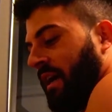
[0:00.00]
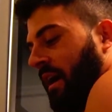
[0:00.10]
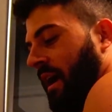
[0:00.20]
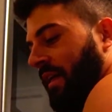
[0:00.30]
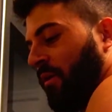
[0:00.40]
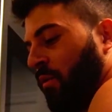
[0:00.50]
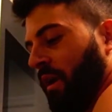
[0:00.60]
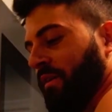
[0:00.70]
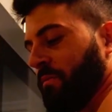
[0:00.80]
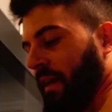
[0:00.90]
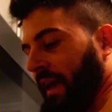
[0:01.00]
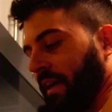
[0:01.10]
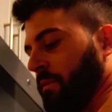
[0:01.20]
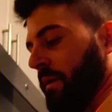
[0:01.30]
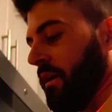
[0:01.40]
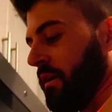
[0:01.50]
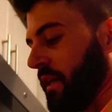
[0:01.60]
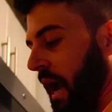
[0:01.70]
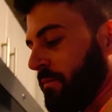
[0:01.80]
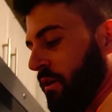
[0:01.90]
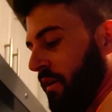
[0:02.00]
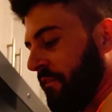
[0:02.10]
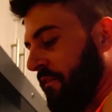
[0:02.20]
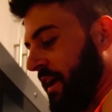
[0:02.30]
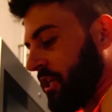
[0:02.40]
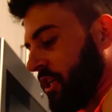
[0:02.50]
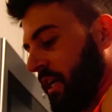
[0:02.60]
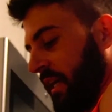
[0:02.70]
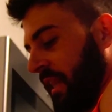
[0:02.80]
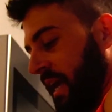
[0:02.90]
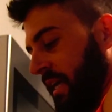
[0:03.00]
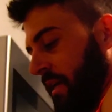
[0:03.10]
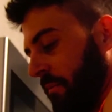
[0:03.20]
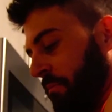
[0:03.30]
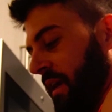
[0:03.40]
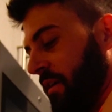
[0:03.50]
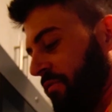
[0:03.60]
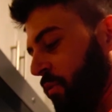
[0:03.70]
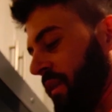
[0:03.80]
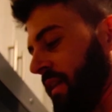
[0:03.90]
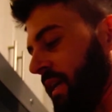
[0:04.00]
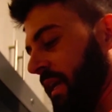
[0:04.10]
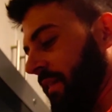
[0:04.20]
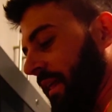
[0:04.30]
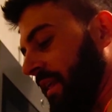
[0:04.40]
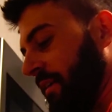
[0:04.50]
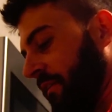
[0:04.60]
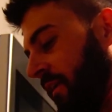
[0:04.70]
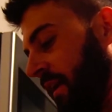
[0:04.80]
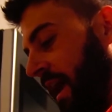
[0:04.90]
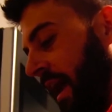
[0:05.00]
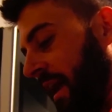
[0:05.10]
like one of his meals, I'm doing fish and then beef with it, and then liver,